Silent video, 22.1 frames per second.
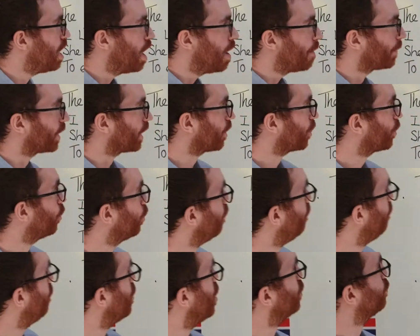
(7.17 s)
But I thought
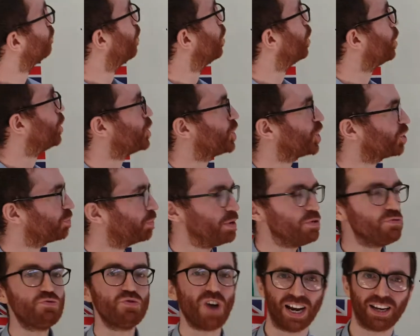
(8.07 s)
the first one could just be
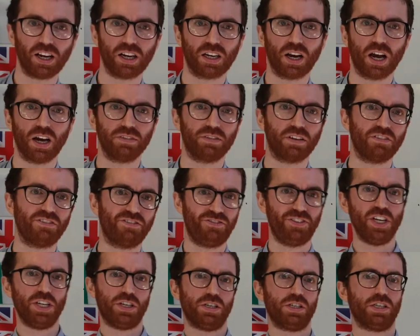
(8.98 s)
recognising
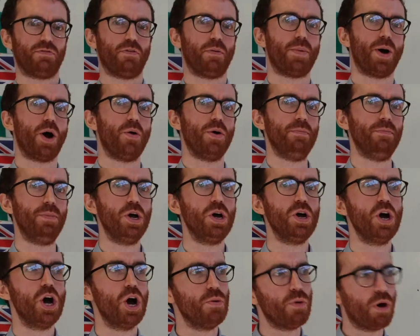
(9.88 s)
features of a poem.
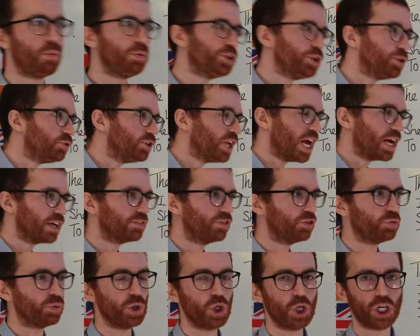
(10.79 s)
What we'll do next
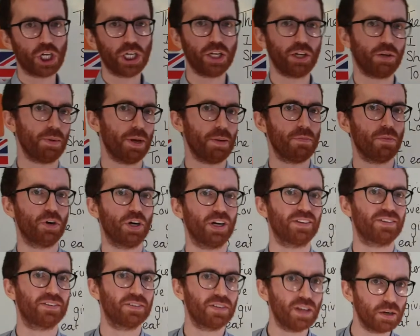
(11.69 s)
is we'll look a little bit more at
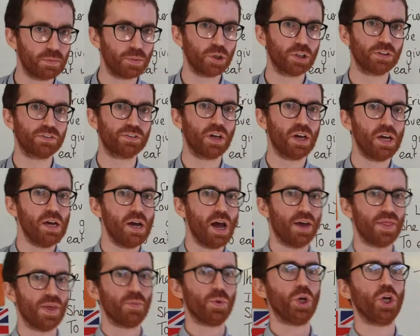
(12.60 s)
syllables,
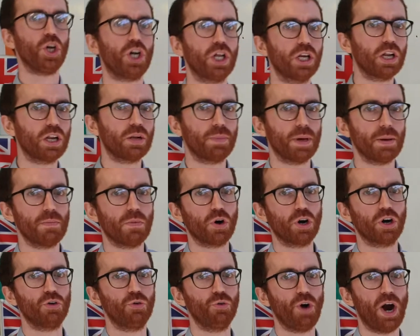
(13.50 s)
and then we'll look a little bit
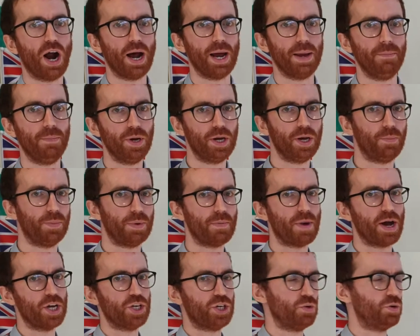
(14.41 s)
more at rhyme. And we
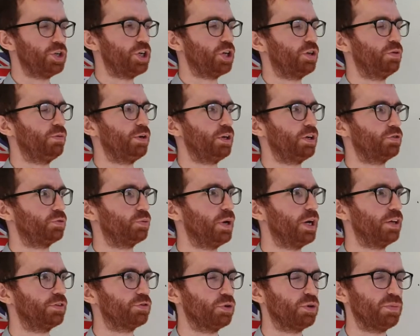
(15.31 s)
might do another one as
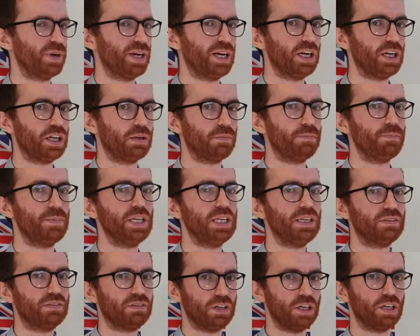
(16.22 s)
well, so it'll be a little
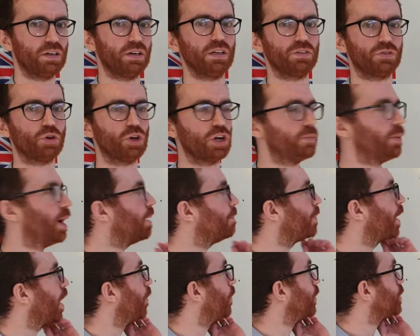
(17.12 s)
mini-series all
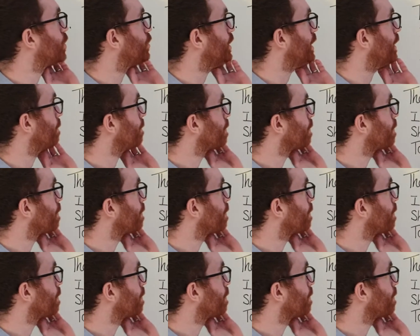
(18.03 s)
about poetry.